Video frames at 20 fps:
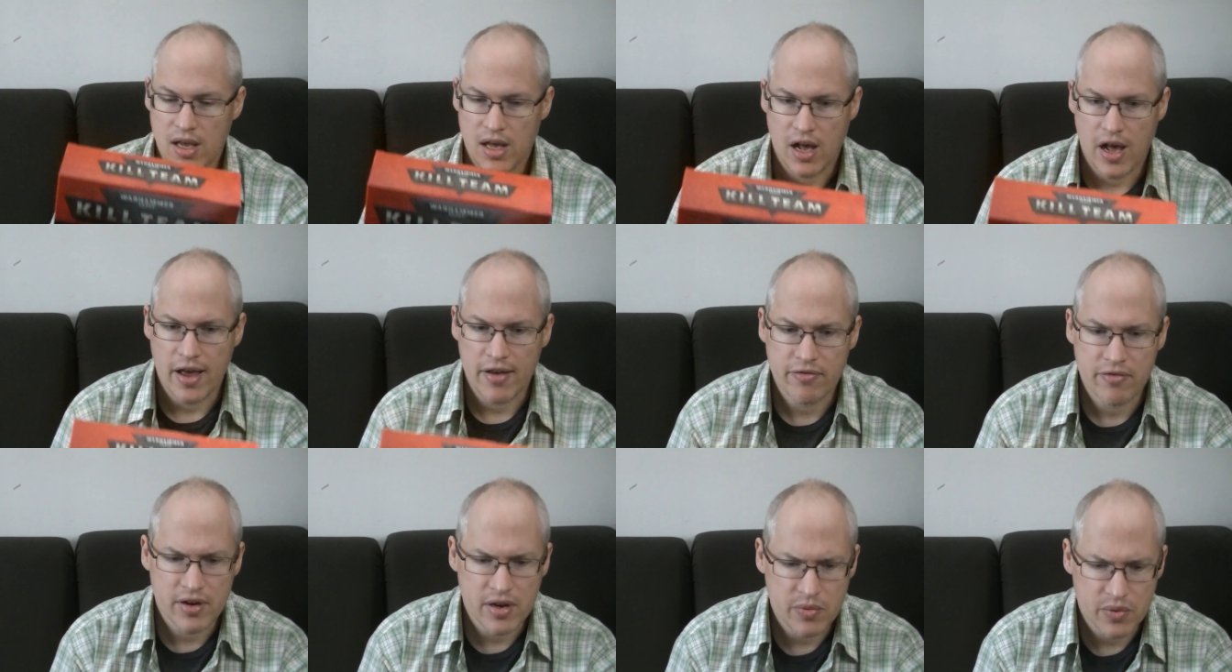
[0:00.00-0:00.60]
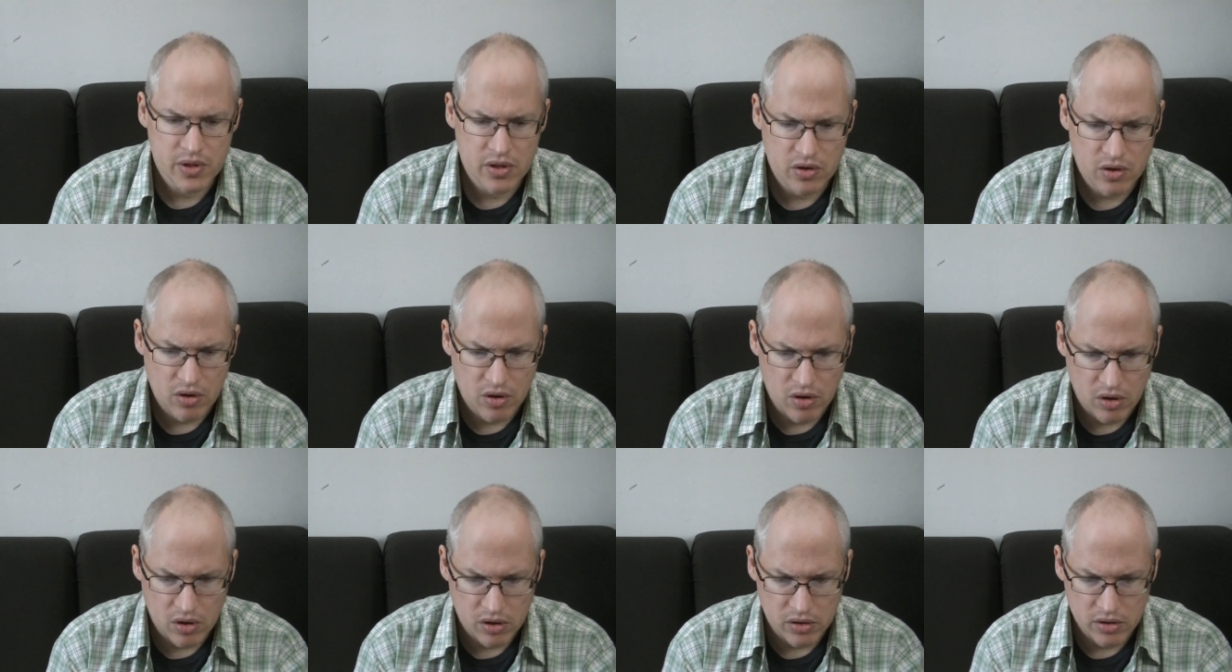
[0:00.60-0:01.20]
I forget what they're
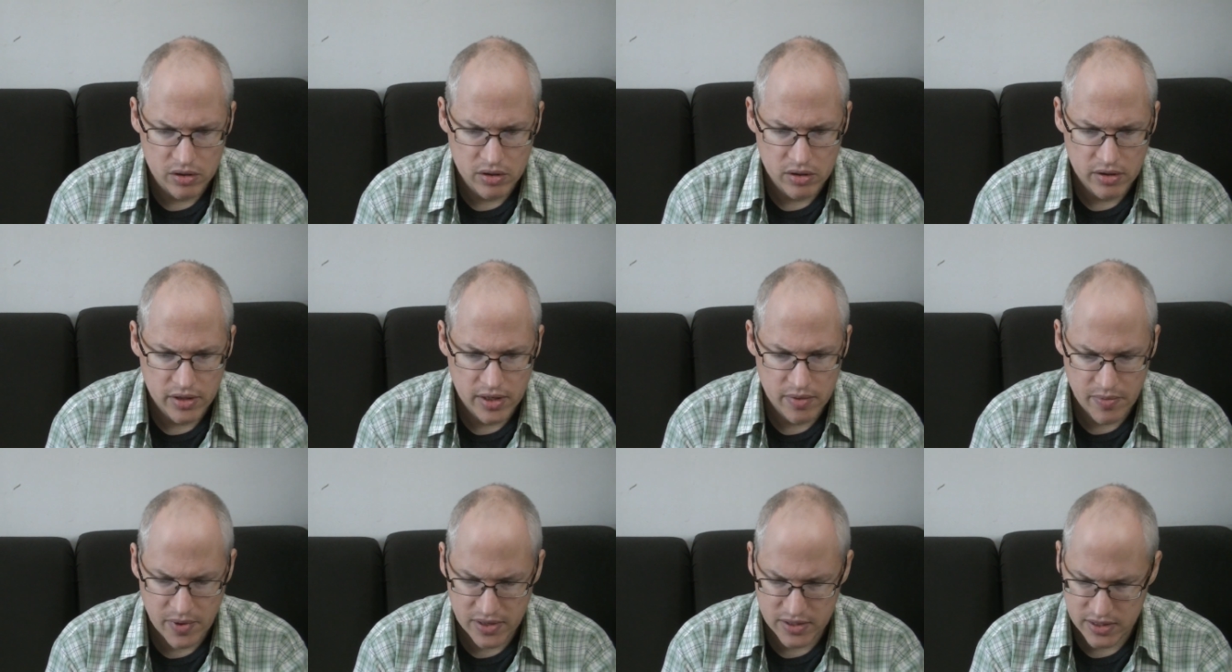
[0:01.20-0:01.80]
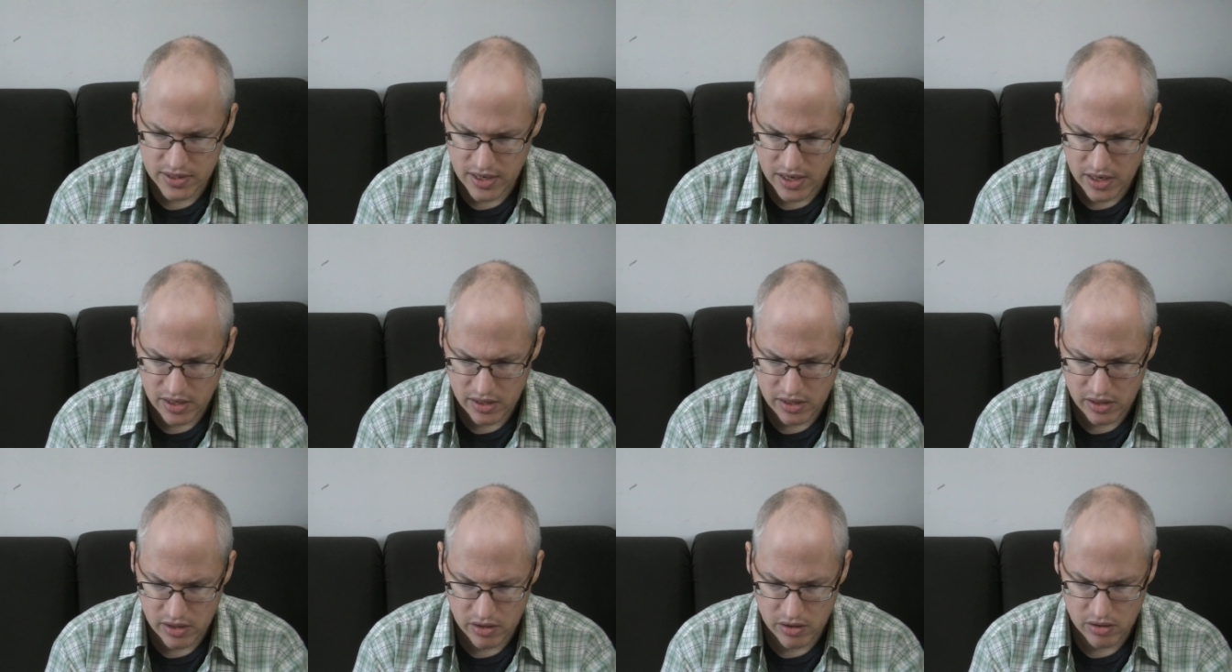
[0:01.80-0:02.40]
called. It might say on
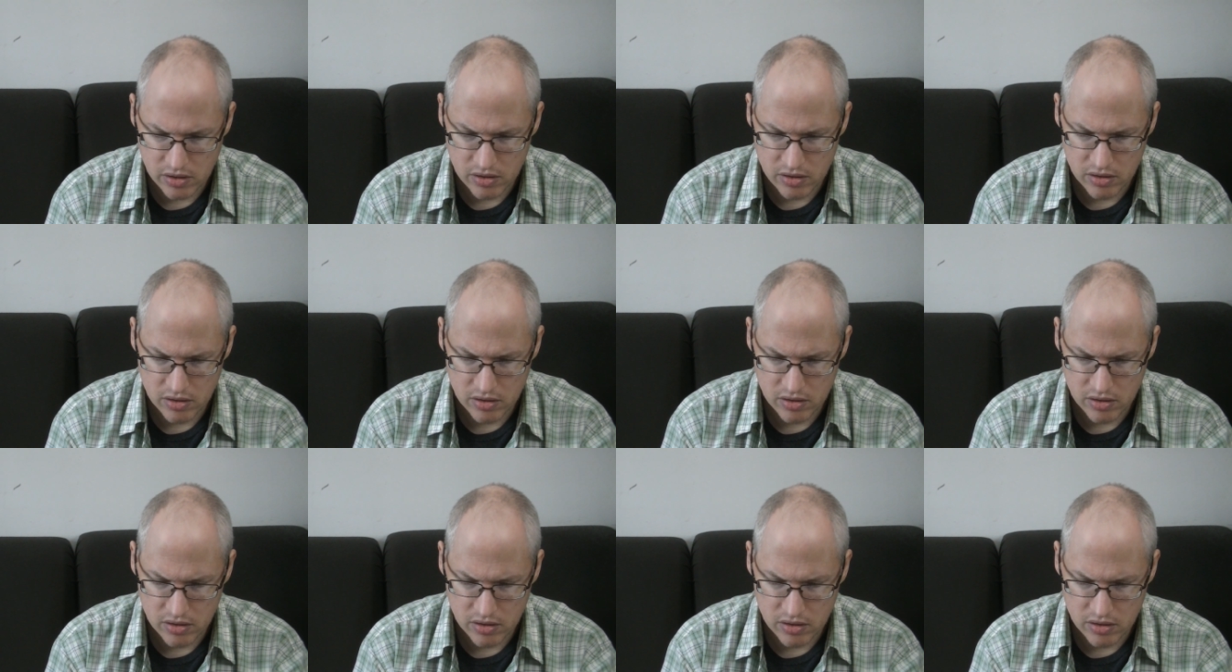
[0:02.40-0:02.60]
here.